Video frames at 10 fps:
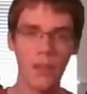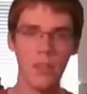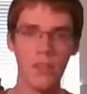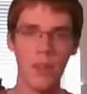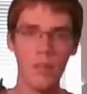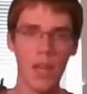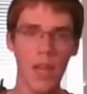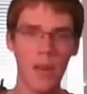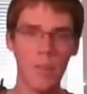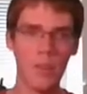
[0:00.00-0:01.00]

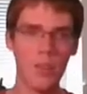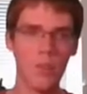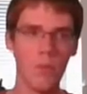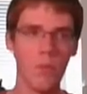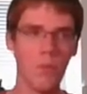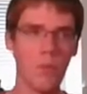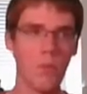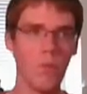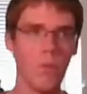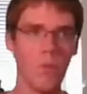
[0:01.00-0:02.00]
Sometimes
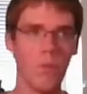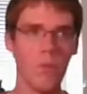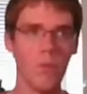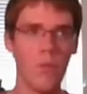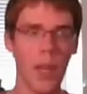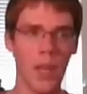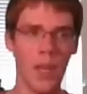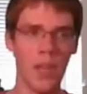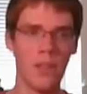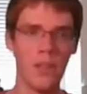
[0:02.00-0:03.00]

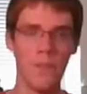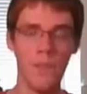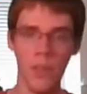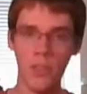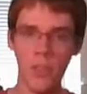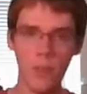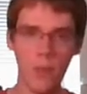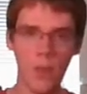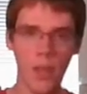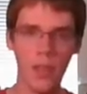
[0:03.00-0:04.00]
they defend
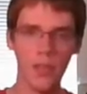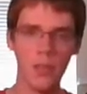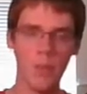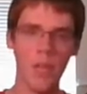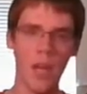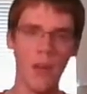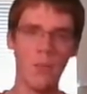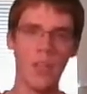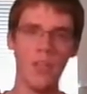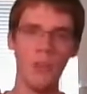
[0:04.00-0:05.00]
you.
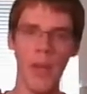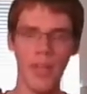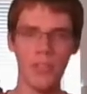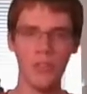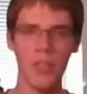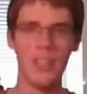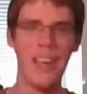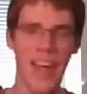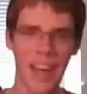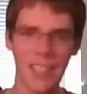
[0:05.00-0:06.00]
Sometimes they do extra
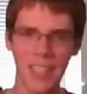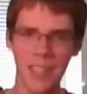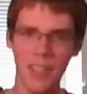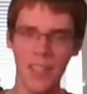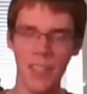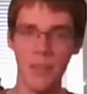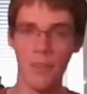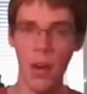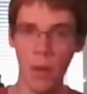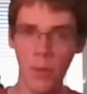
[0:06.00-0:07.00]
attacks at end of
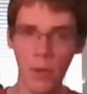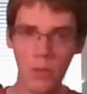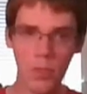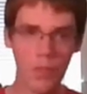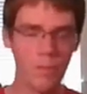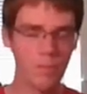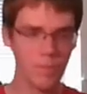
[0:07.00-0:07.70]
combos.